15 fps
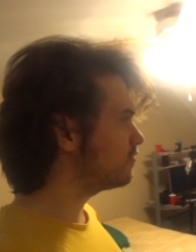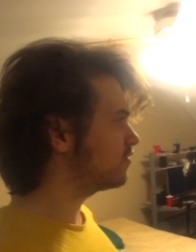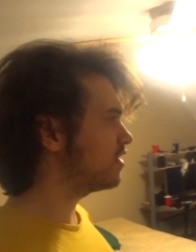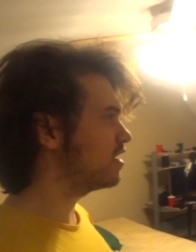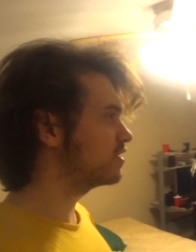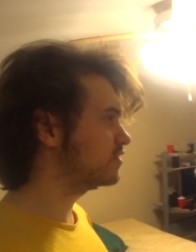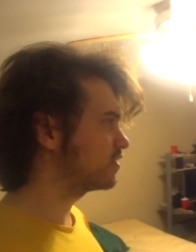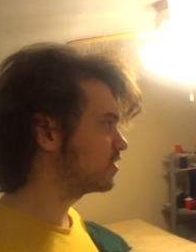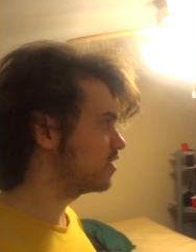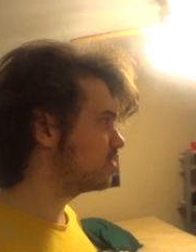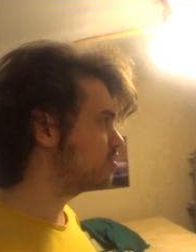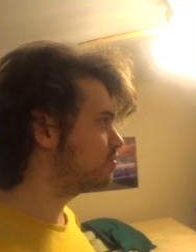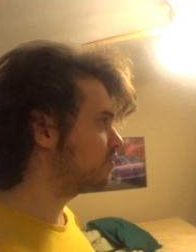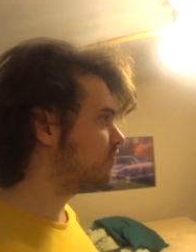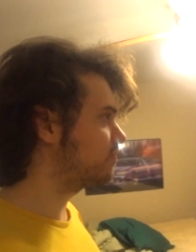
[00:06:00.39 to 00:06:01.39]
vlogs
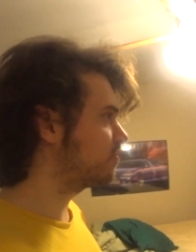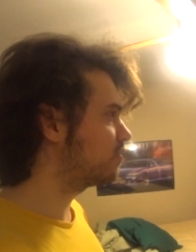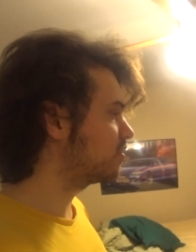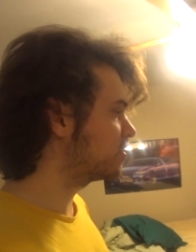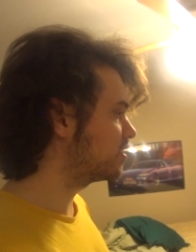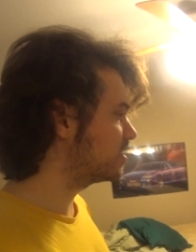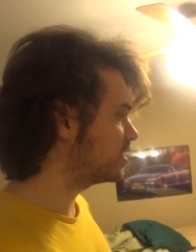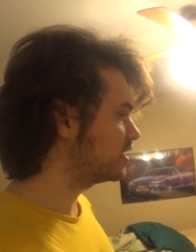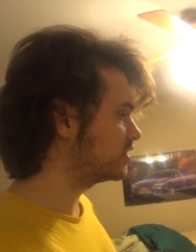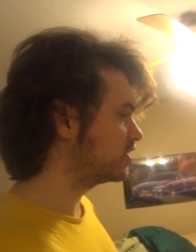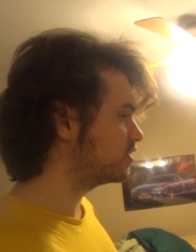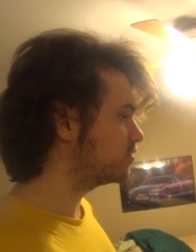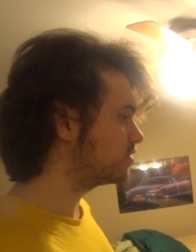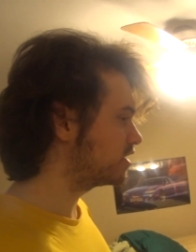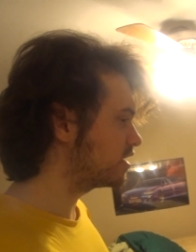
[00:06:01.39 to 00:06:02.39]
ago, before the
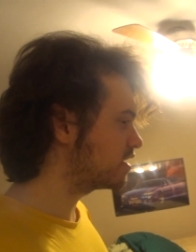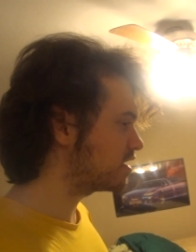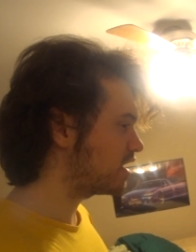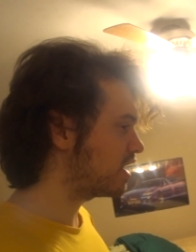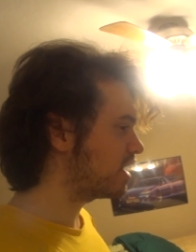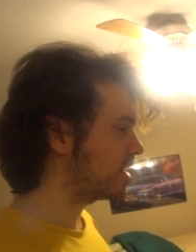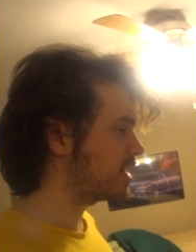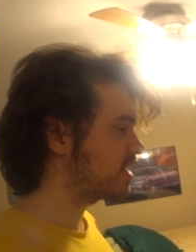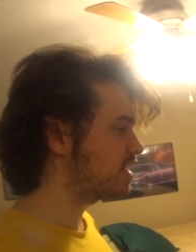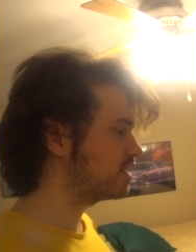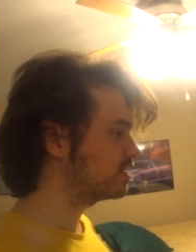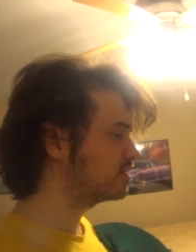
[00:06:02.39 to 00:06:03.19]
new year, I